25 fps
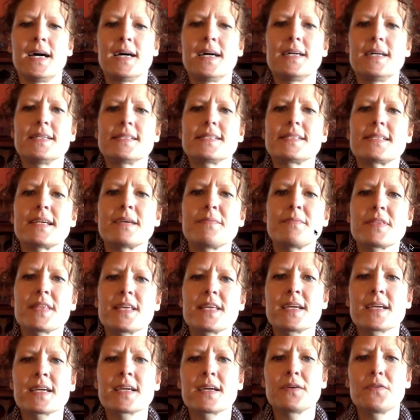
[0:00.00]
Same
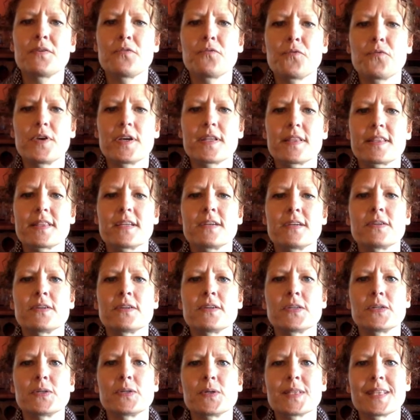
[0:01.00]
thing with
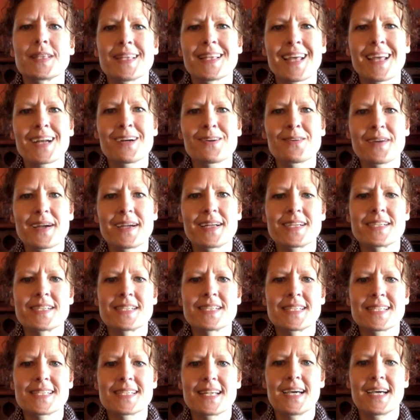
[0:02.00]
your letter
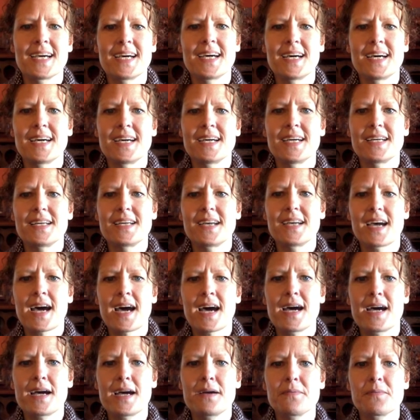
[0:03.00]
writers.
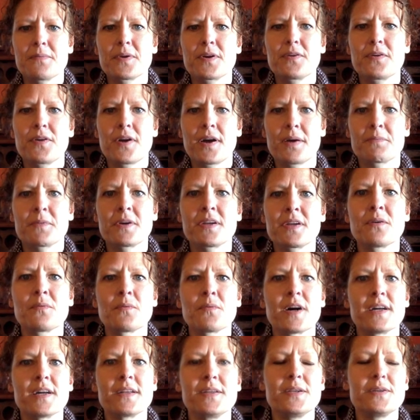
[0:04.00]
I'm going to
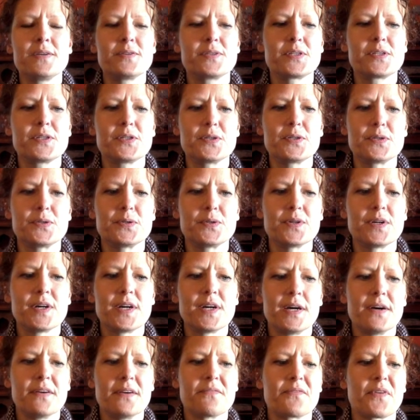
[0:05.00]
want you to,
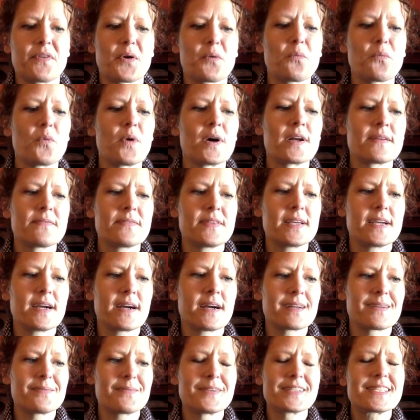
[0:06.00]
for one of the
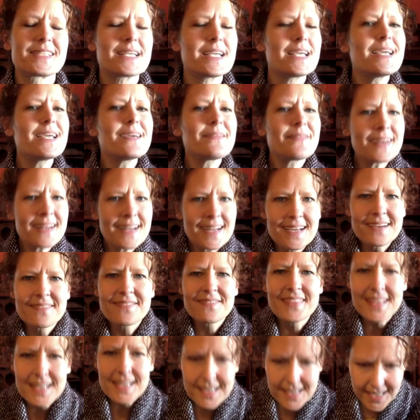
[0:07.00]
arguments, even
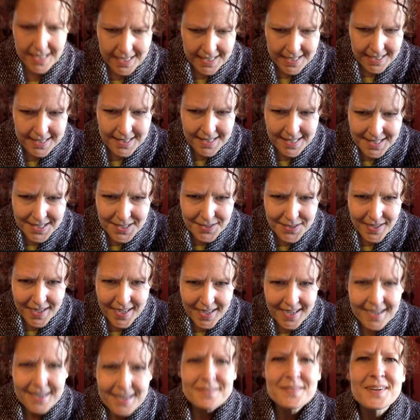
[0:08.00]
if the data that you
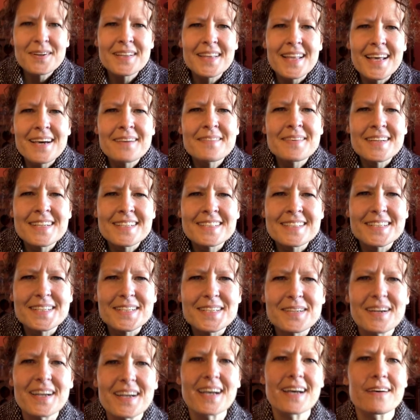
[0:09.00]
have or the evidence that
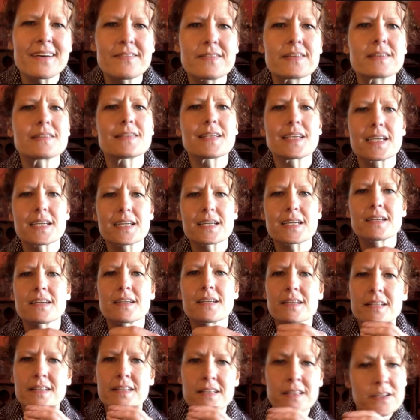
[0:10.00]
you have is, like,
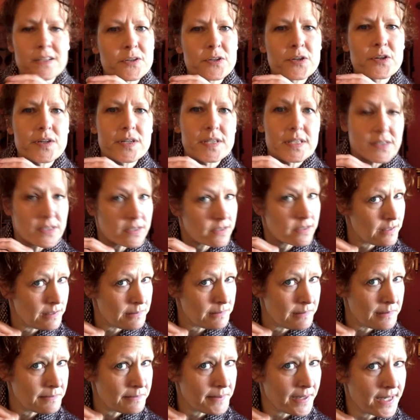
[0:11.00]
ludicrous or
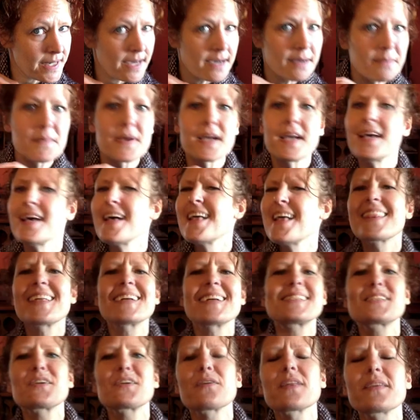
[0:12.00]
somewhat made up,
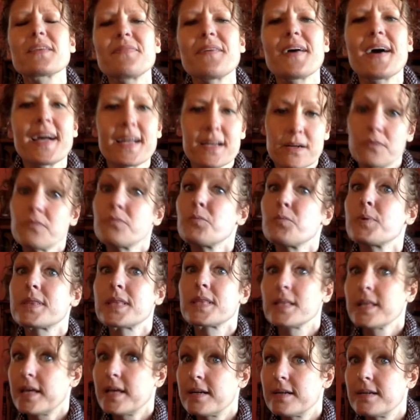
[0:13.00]
that's totally fine with the
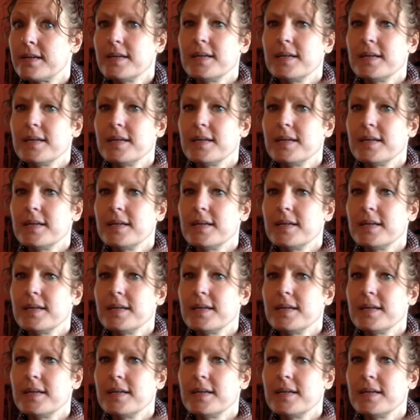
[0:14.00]
letter.